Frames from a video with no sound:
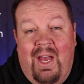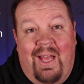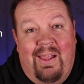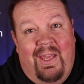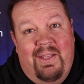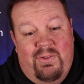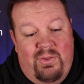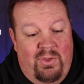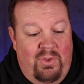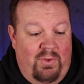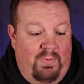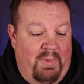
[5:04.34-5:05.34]
I like
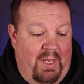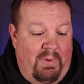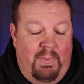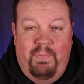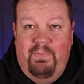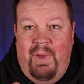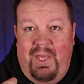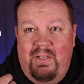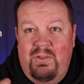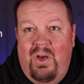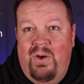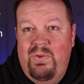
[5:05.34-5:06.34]
to maybe make
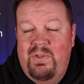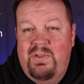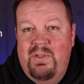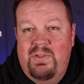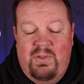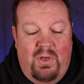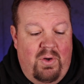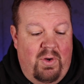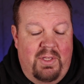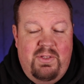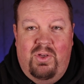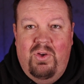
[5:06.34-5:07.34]
notes, so
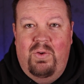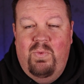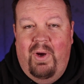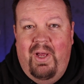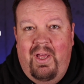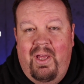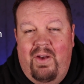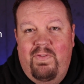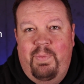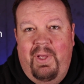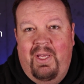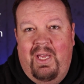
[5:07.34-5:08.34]
it's a good way
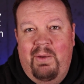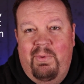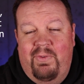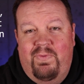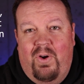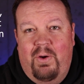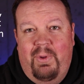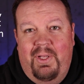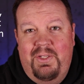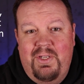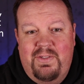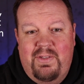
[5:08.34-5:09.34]
of being able to
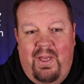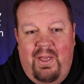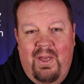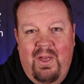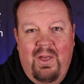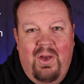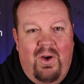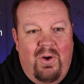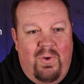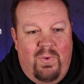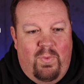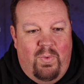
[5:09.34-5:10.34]
verbally just say,
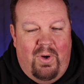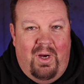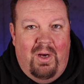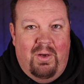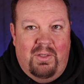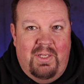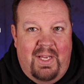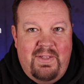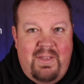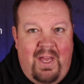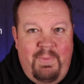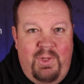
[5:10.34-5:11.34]
oh, uh,
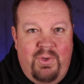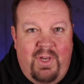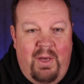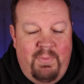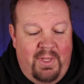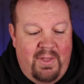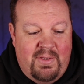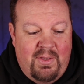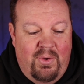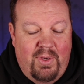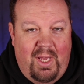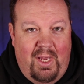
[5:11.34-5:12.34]
next time you come to this
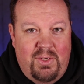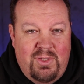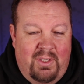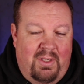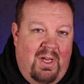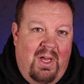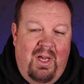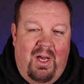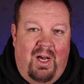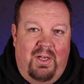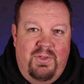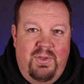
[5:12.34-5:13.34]
location,
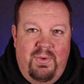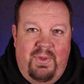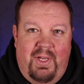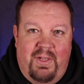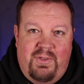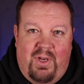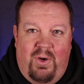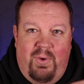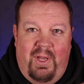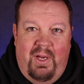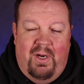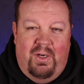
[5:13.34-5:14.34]
uh, do this, go
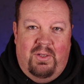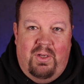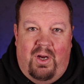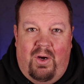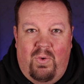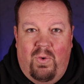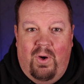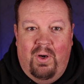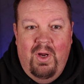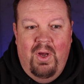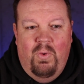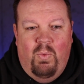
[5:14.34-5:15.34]
here, uh,
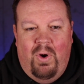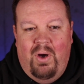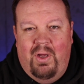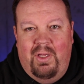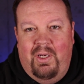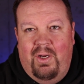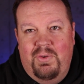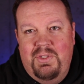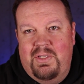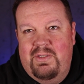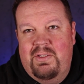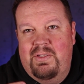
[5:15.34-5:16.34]
or, what, you know,
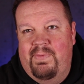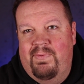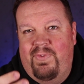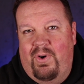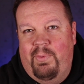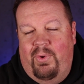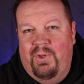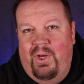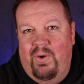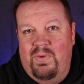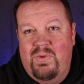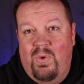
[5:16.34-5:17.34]
just some verbal
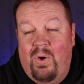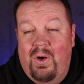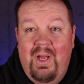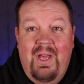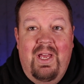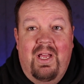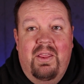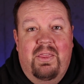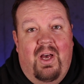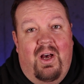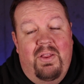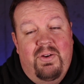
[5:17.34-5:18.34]
notes. Or
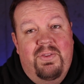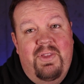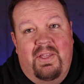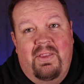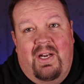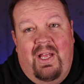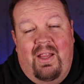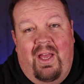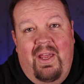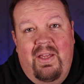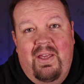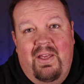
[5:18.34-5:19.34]
the other thing that I
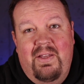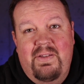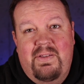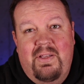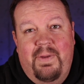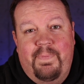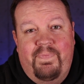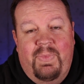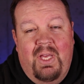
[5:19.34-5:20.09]
like is that